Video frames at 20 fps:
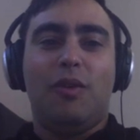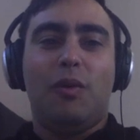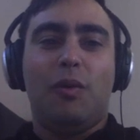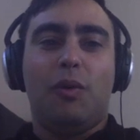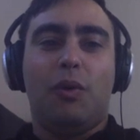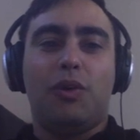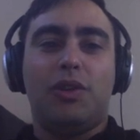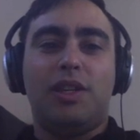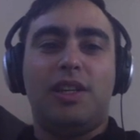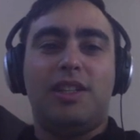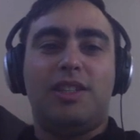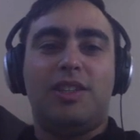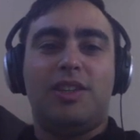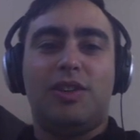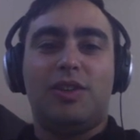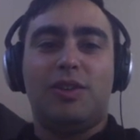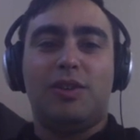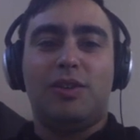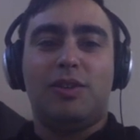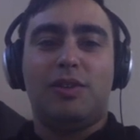we'll need
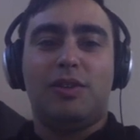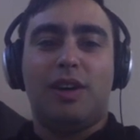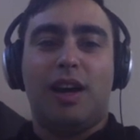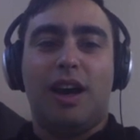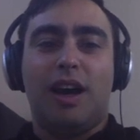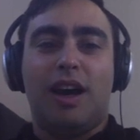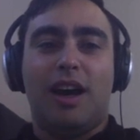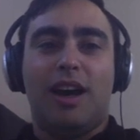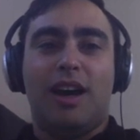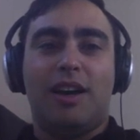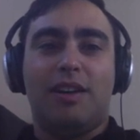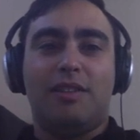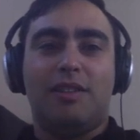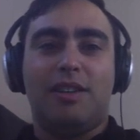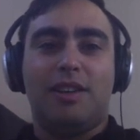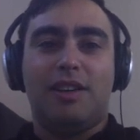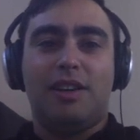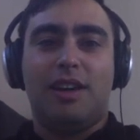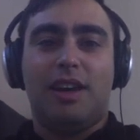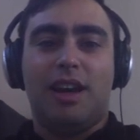to,
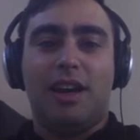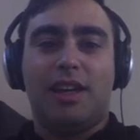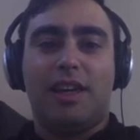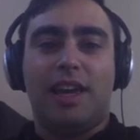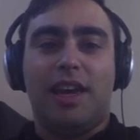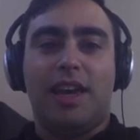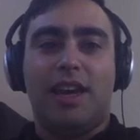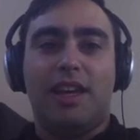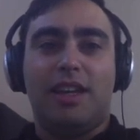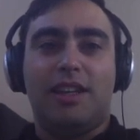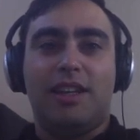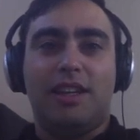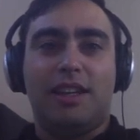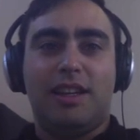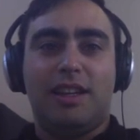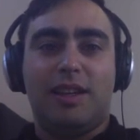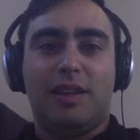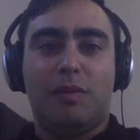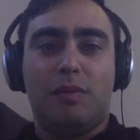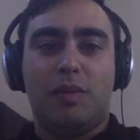again,
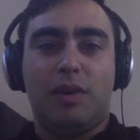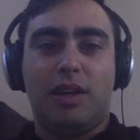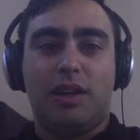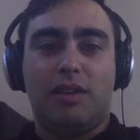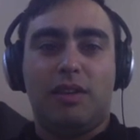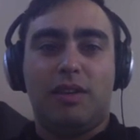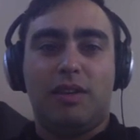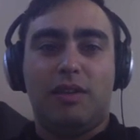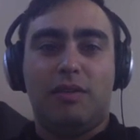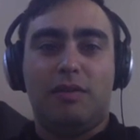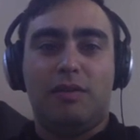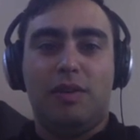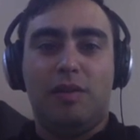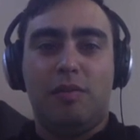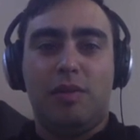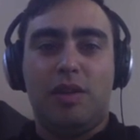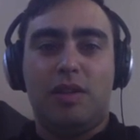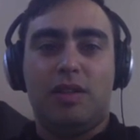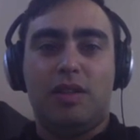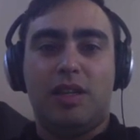pick the
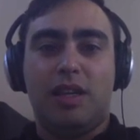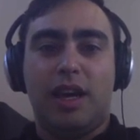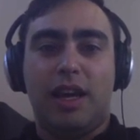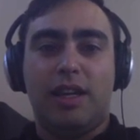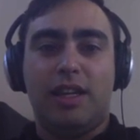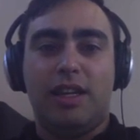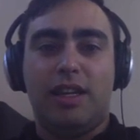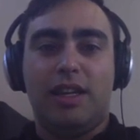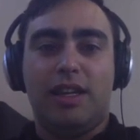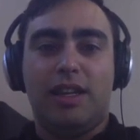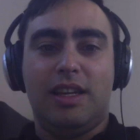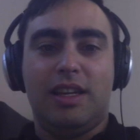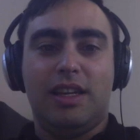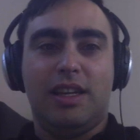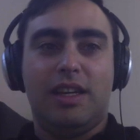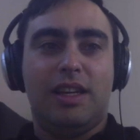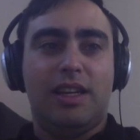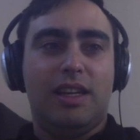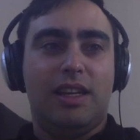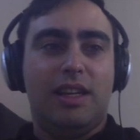VPC ID.
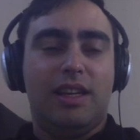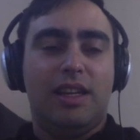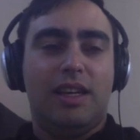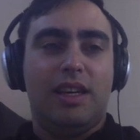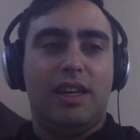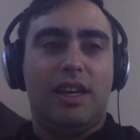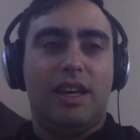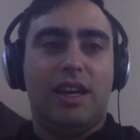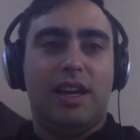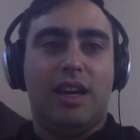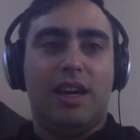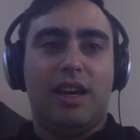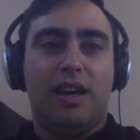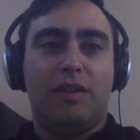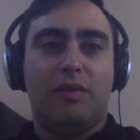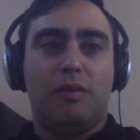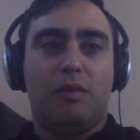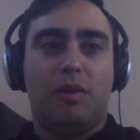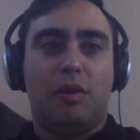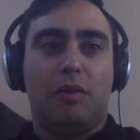
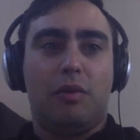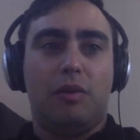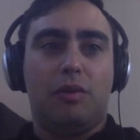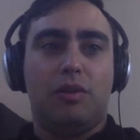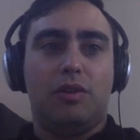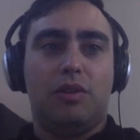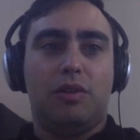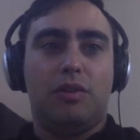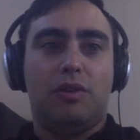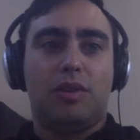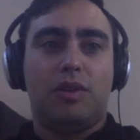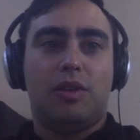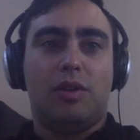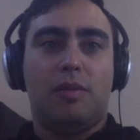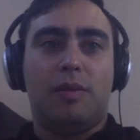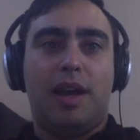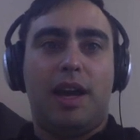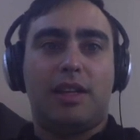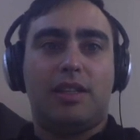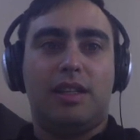And what we'll do is go
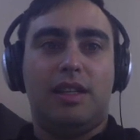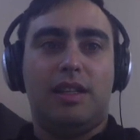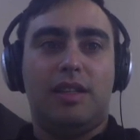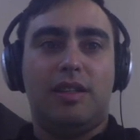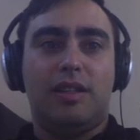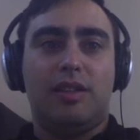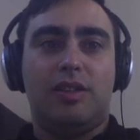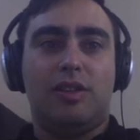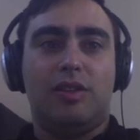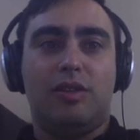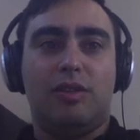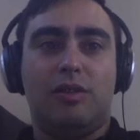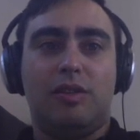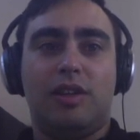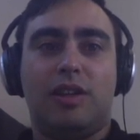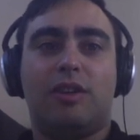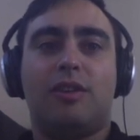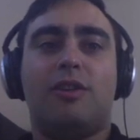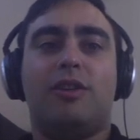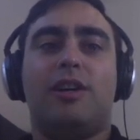back to EC2
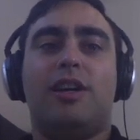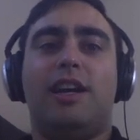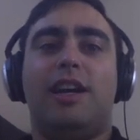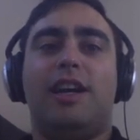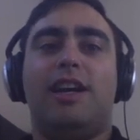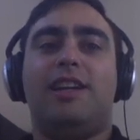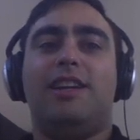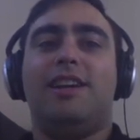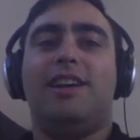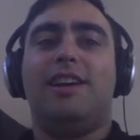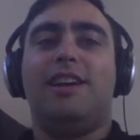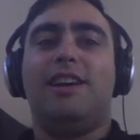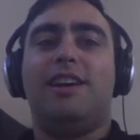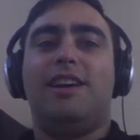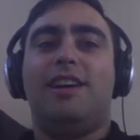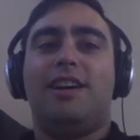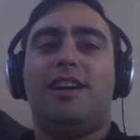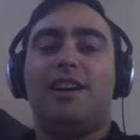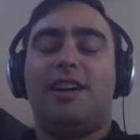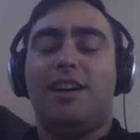and create
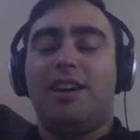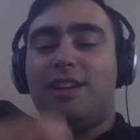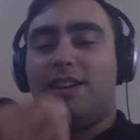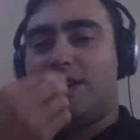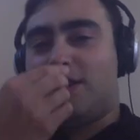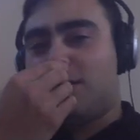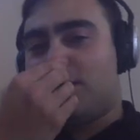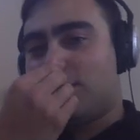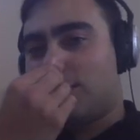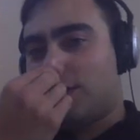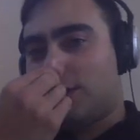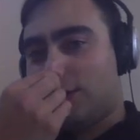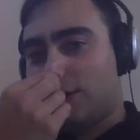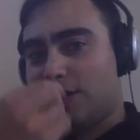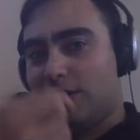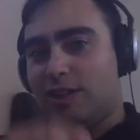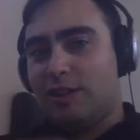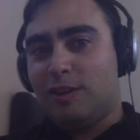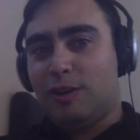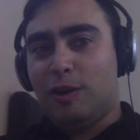another
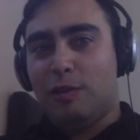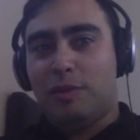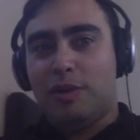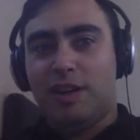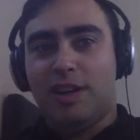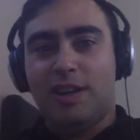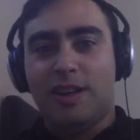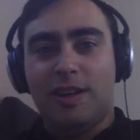security group.